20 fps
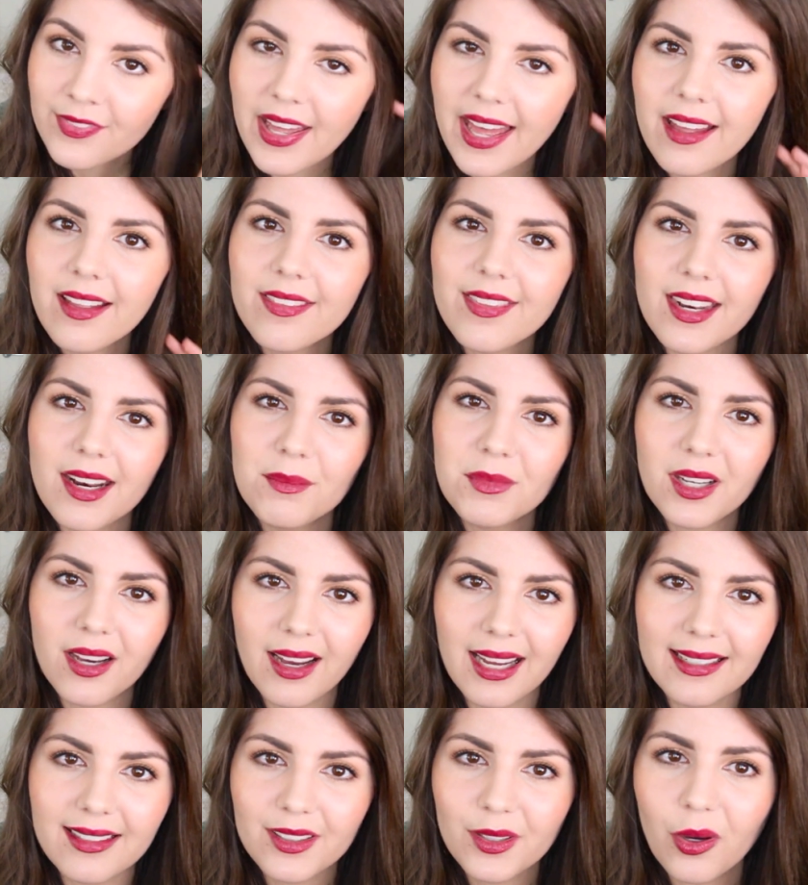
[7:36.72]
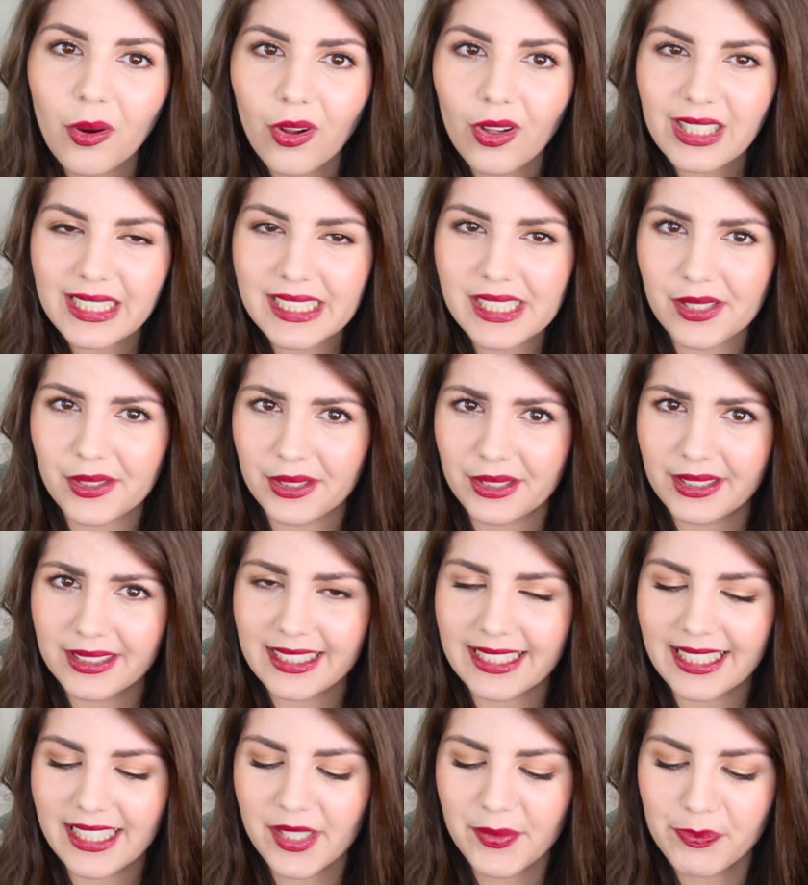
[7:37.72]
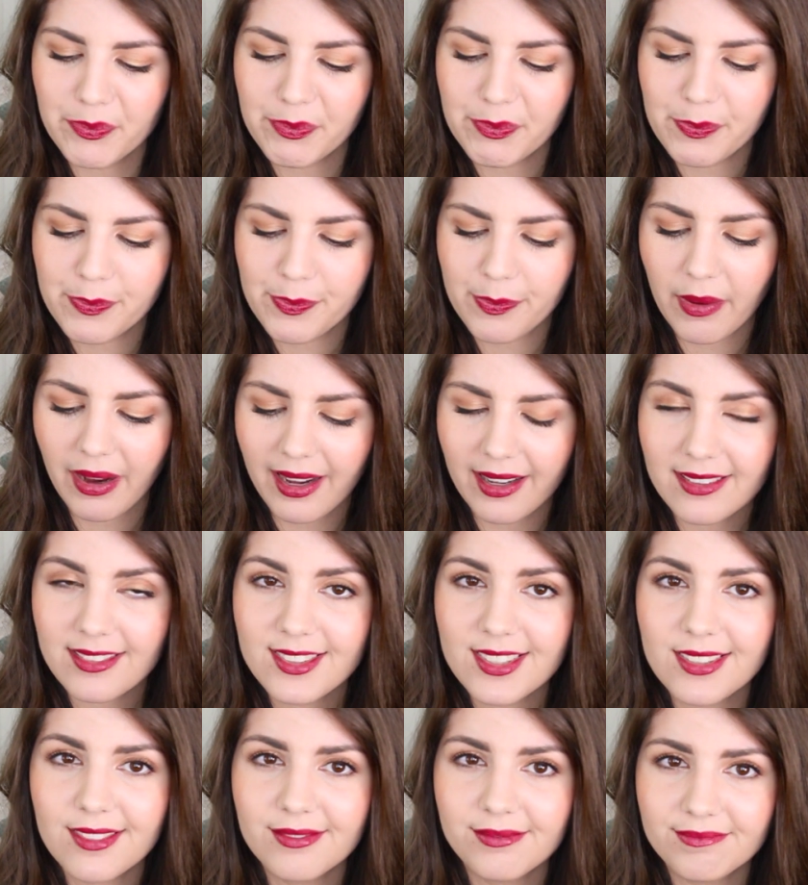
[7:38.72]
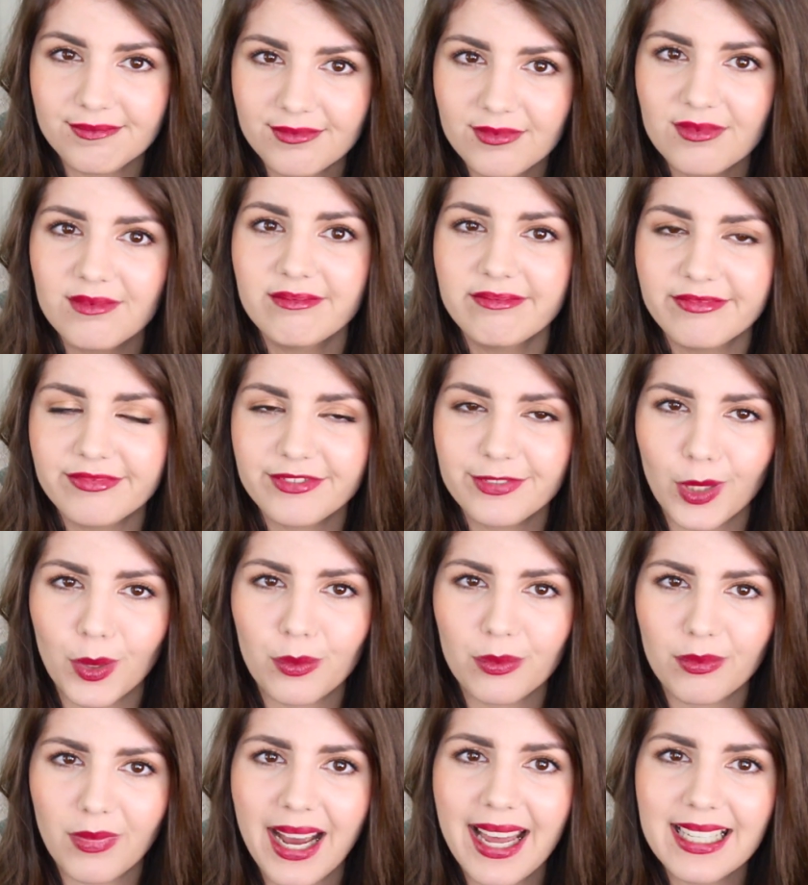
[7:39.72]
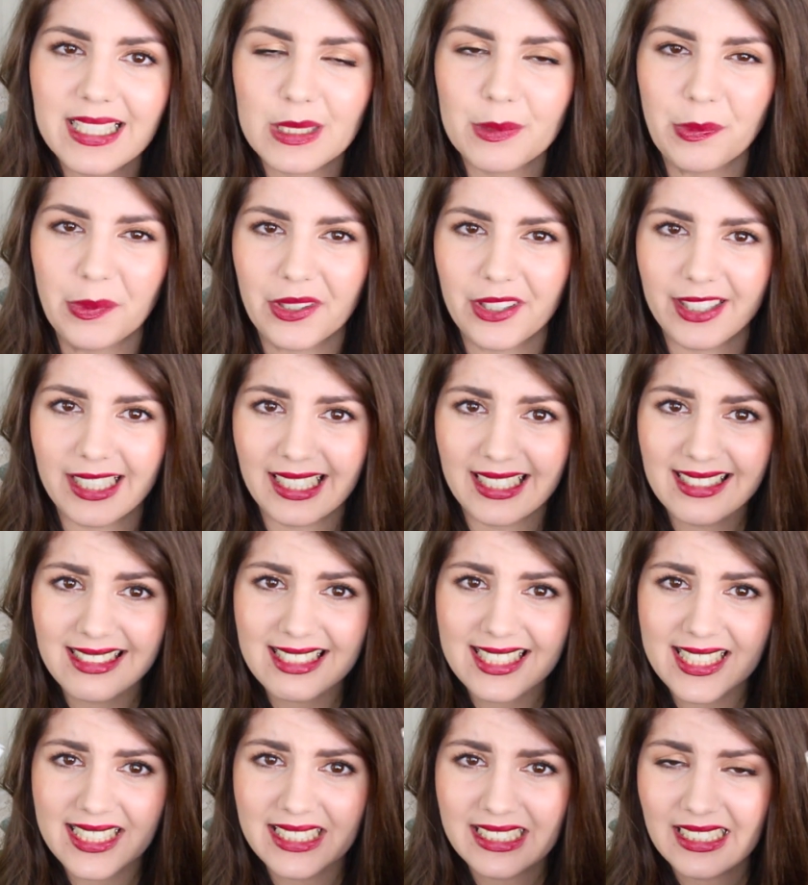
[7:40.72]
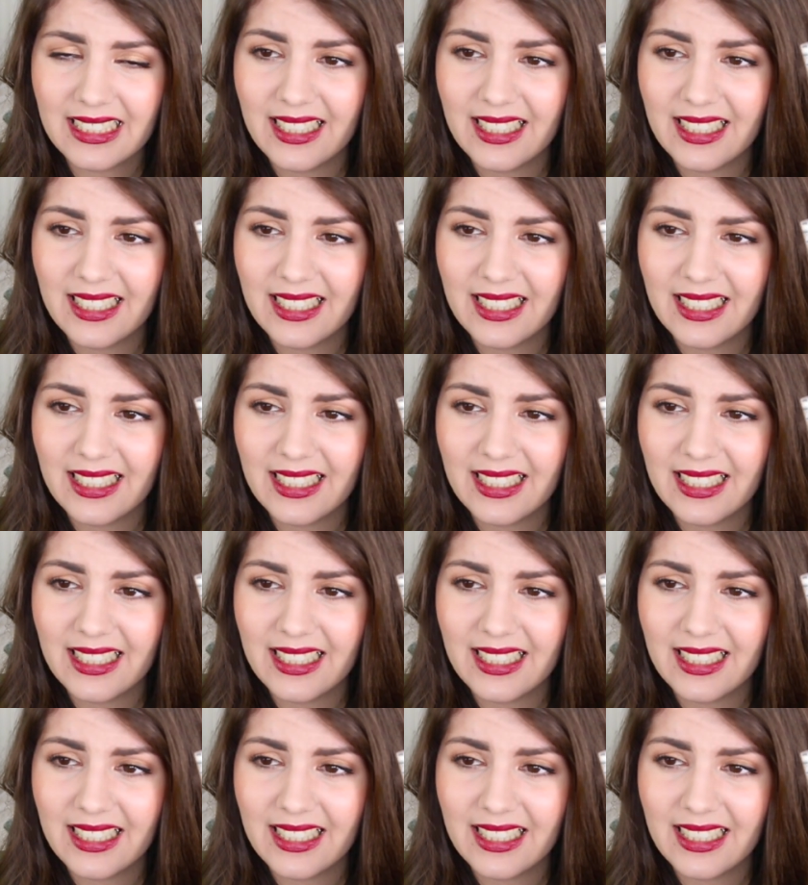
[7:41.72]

fail that I'm kind of calling early, but from my experience,